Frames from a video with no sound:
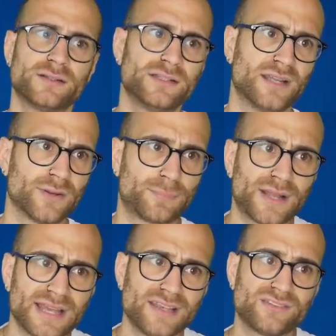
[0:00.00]
you know,
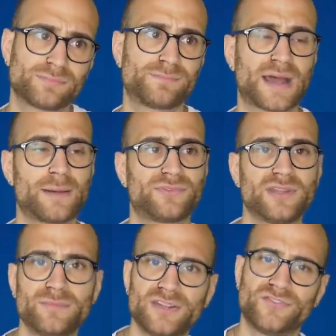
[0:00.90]
players perhaps
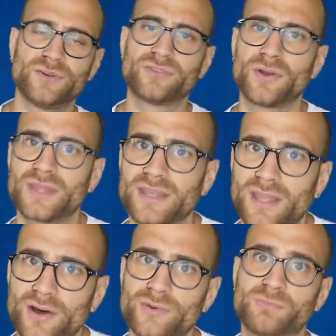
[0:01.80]
in the midfield don't get
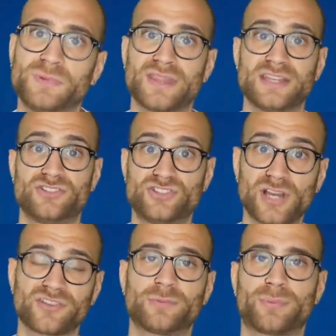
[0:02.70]
goals, but they
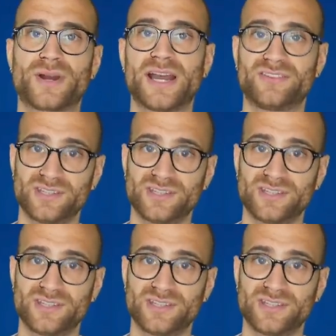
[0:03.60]
just press.